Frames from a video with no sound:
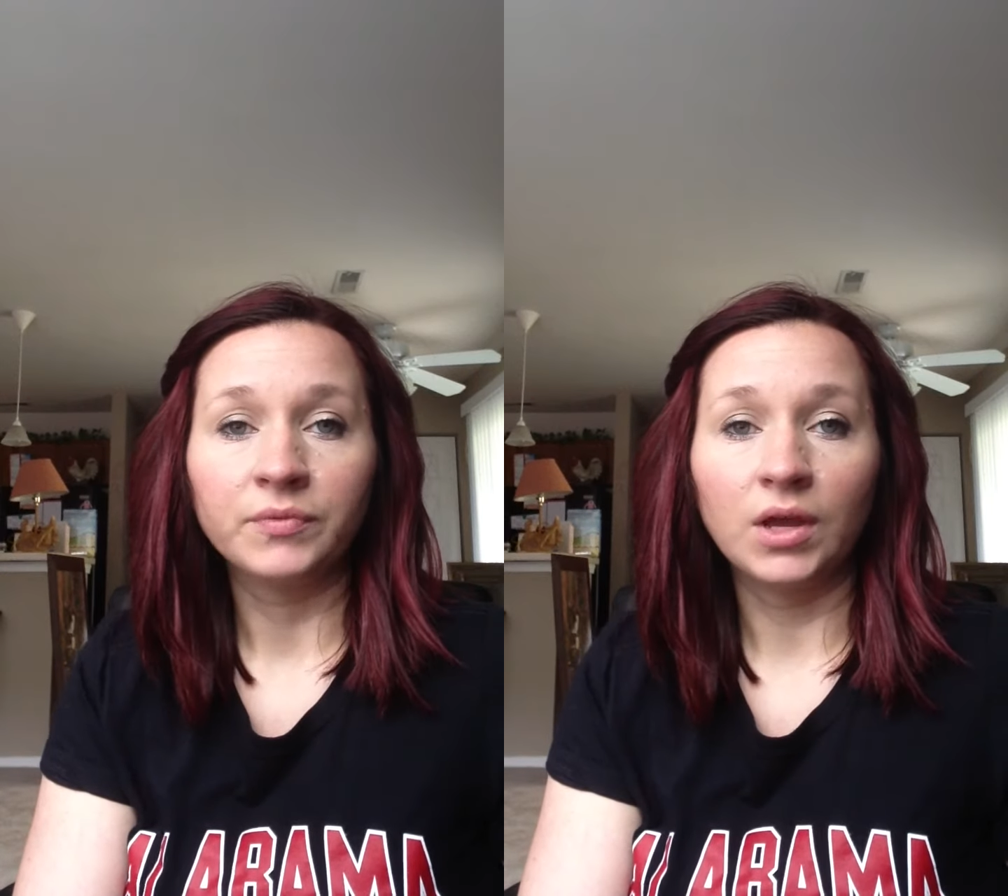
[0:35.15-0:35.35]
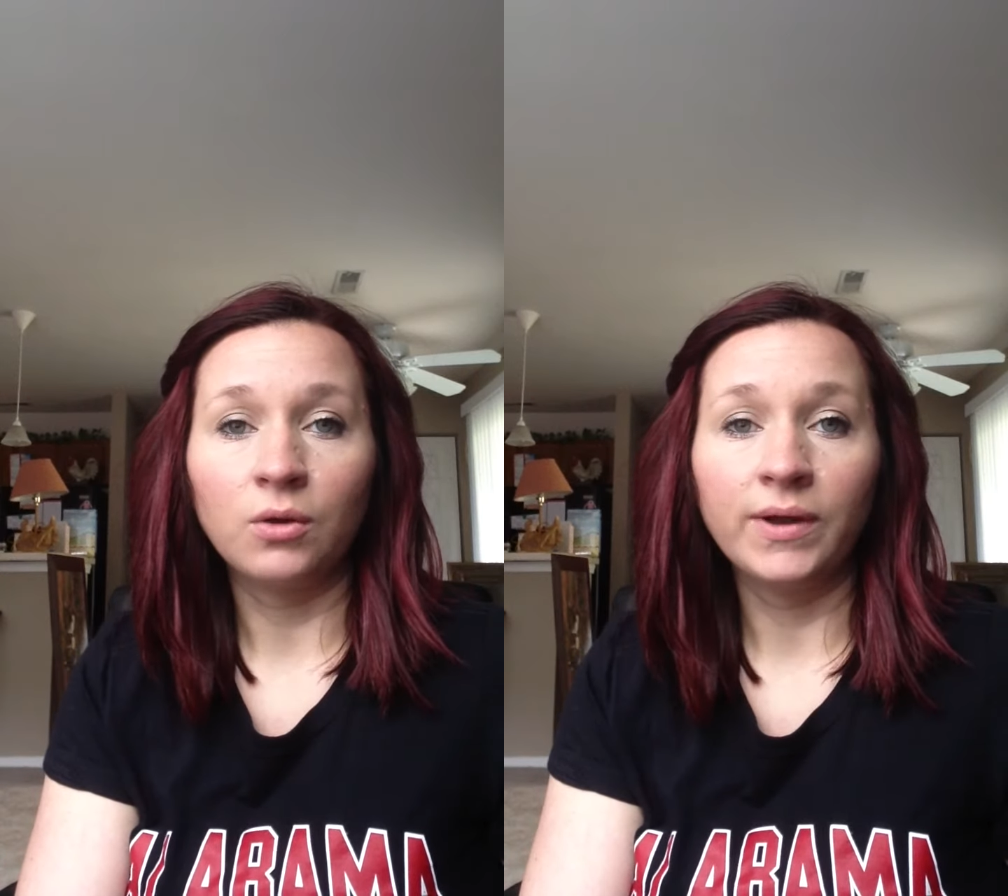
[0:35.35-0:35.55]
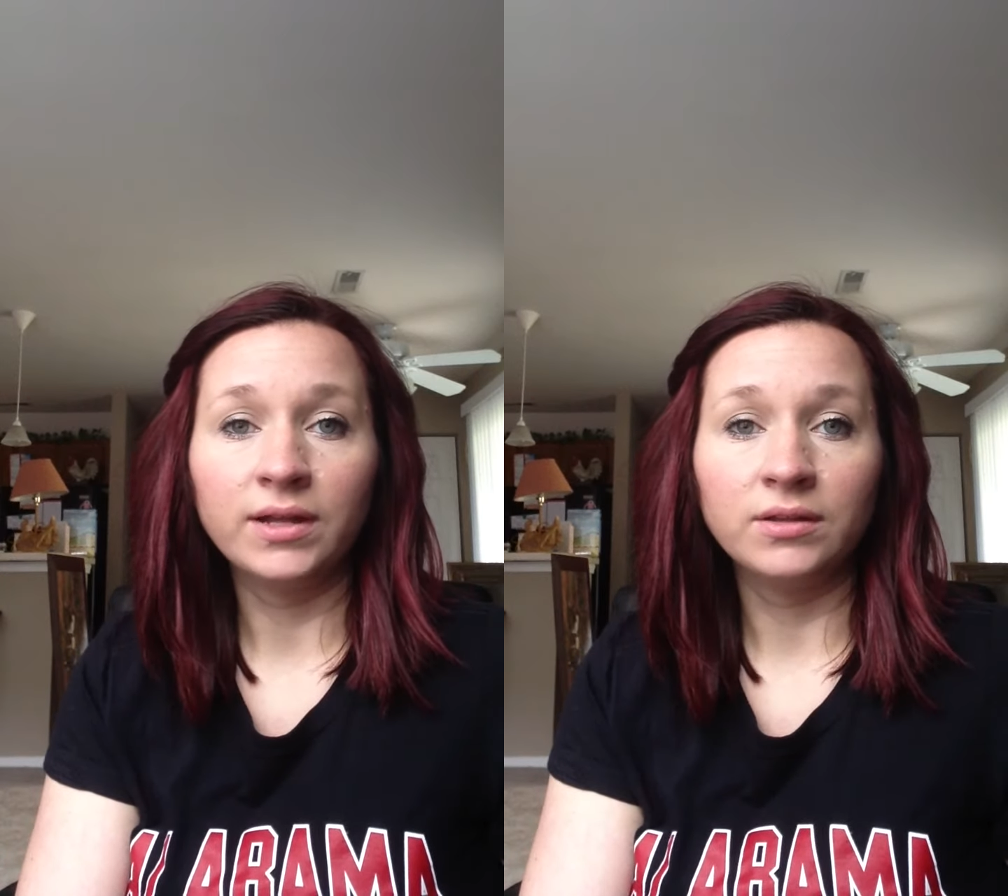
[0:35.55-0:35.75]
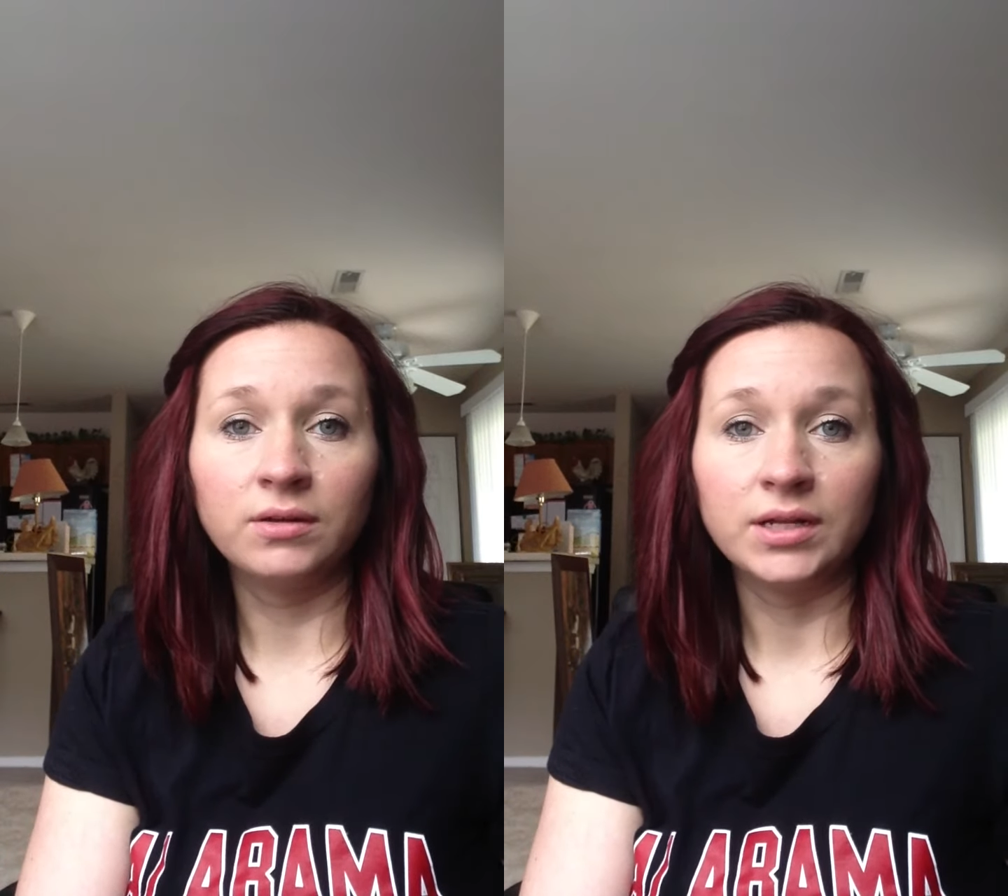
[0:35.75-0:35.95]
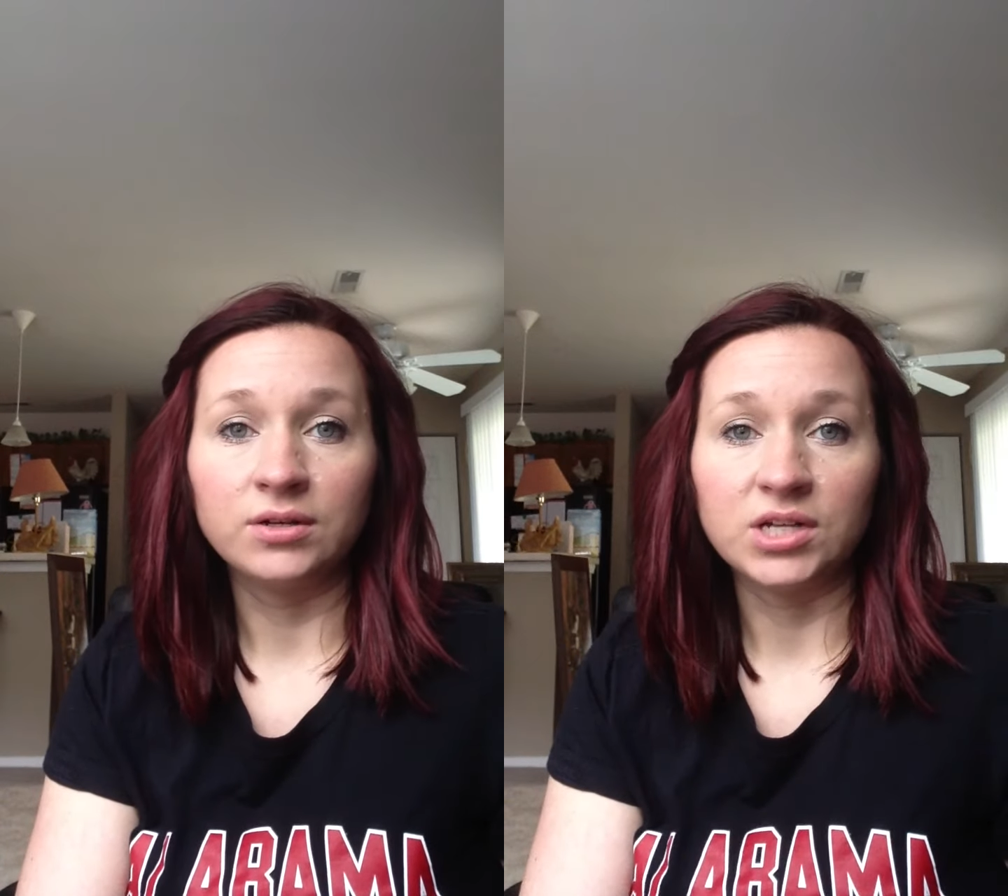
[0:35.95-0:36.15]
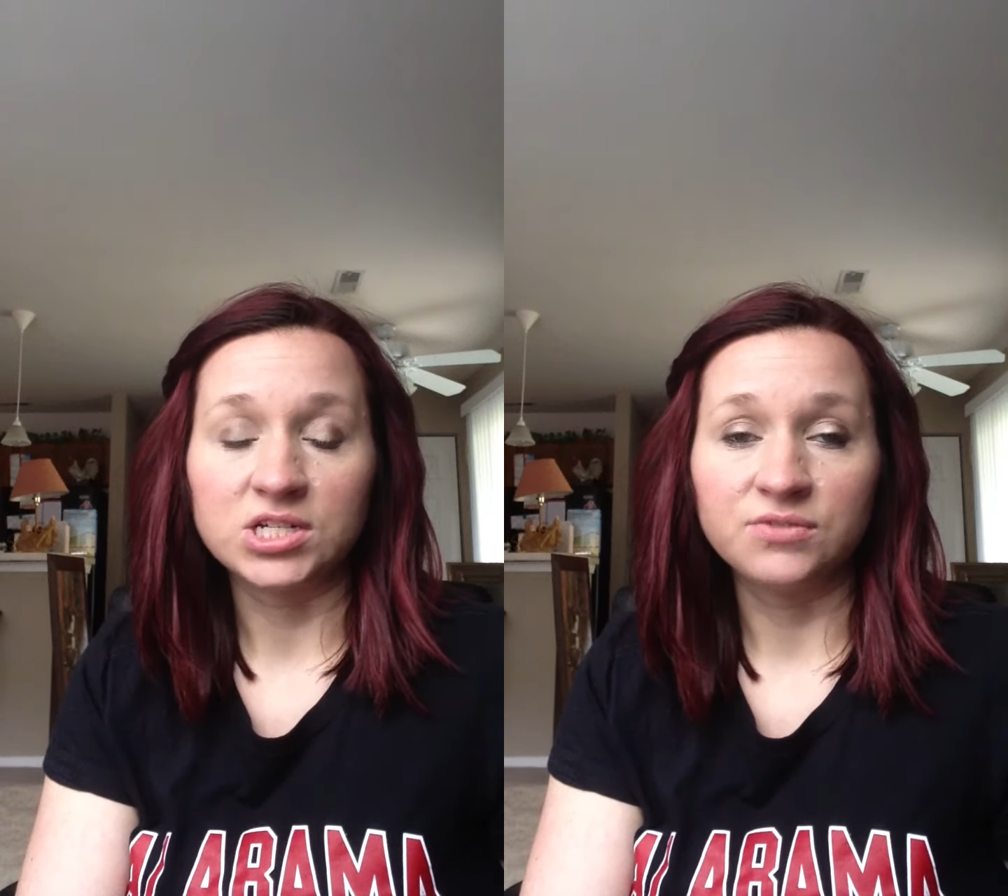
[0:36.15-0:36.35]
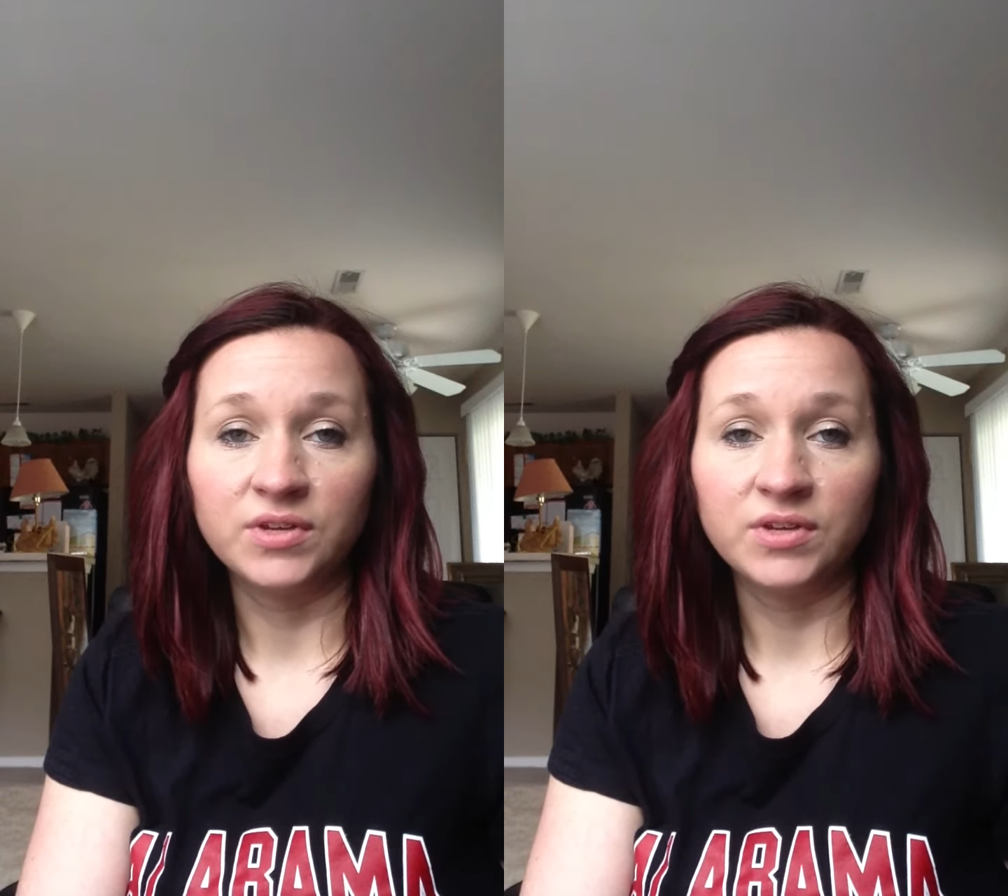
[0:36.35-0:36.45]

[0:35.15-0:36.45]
a quick little introduction